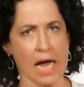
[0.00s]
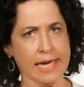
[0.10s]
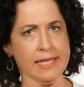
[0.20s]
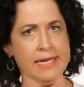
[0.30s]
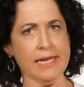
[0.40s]

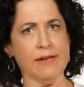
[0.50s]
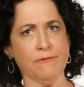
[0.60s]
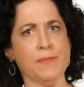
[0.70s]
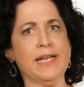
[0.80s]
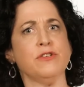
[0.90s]
I lead
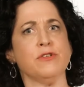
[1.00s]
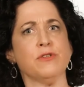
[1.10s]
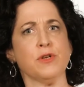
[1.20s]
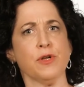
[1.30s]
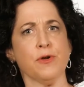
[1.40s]
information
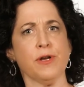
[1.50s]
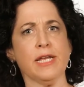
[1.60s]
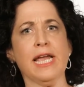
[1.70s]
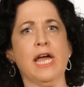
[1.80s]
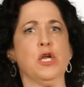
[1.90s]

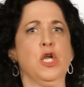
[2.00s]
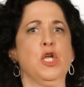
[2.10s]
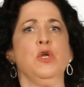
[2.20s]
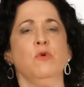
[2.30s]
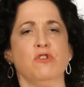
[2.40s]
security at a
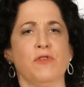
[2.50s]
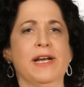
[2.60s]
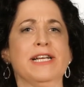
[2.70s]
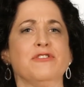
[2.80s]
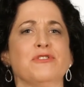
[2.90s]
huge
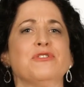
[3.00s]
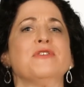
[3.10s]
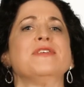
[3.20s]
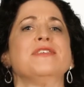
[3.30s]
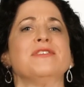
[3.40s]
financial
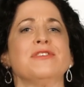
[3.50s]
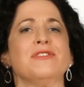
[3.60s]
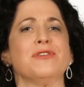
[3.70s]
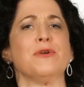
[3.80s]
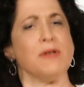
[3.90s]
services
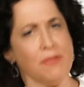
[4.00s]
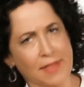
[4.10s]
concern.